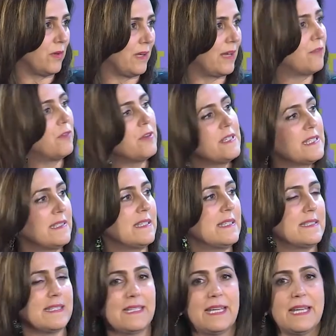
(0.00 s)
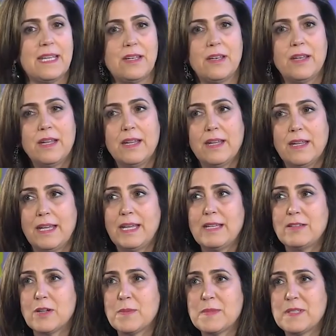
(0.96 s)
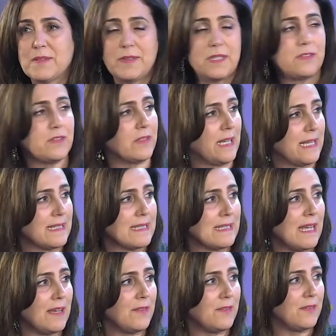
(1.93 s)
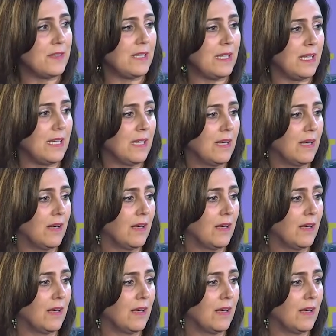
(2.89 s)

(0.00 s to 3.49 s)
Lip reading: Like, for instance, again, in terms of internet safety,